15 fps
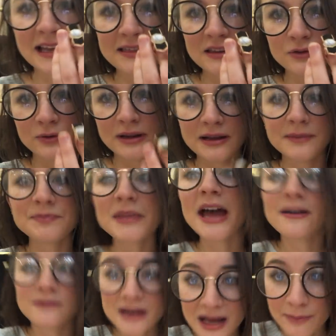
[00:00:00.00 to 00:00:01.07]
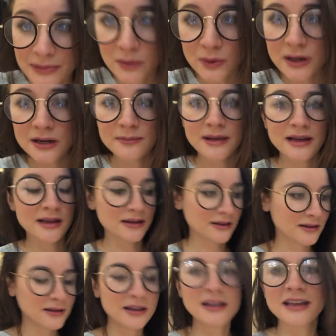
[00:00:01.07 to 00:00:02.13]
like this ring. I have not been wearing my
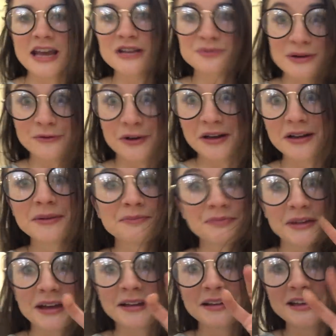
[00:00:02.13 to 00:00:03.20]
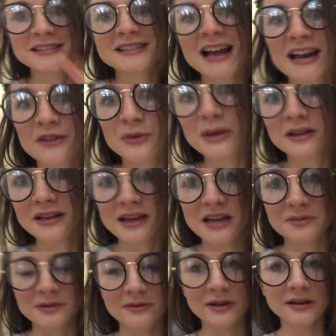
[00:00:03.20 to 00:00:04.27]
engagement ring. It's not a real
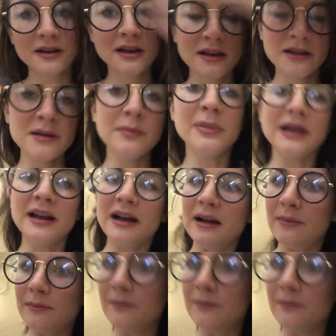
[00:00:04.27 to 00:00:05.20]
engagement ring, but